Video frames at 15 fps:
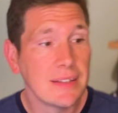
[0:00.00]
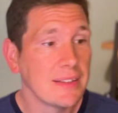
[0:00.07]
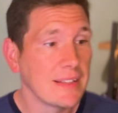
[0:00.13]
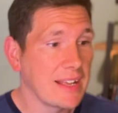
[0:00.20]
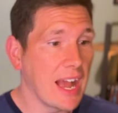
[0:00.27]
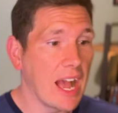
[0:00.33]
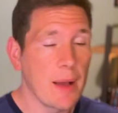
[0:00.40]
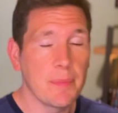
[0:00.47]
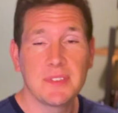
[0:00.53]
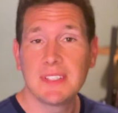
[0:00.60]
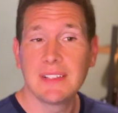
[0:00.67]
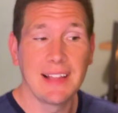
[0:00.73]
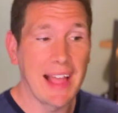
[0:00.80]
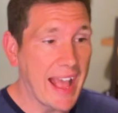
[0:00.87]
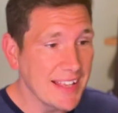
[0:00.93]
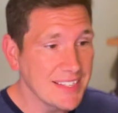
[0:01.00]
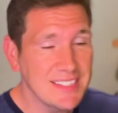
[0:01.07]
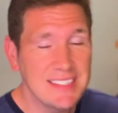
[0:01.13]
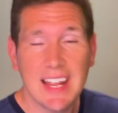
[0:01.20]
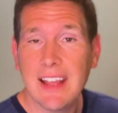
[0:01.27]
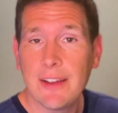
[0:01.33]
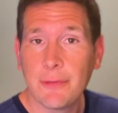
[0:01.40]
The cop's
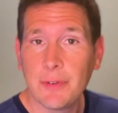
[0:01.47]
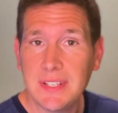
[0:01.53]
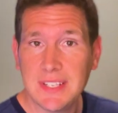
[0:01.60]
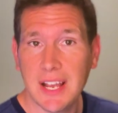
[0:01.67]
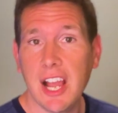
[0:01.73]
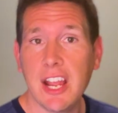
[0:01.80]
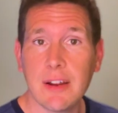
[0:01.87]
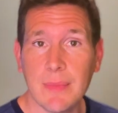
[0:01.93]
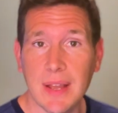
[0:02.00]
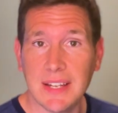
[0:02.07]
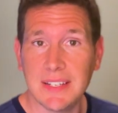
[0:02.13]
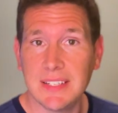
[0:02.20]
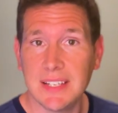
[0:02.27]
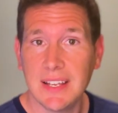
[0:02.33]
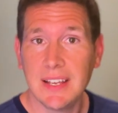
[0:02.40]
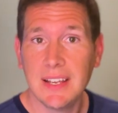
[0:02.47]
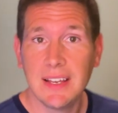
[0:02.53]
last day of retirement.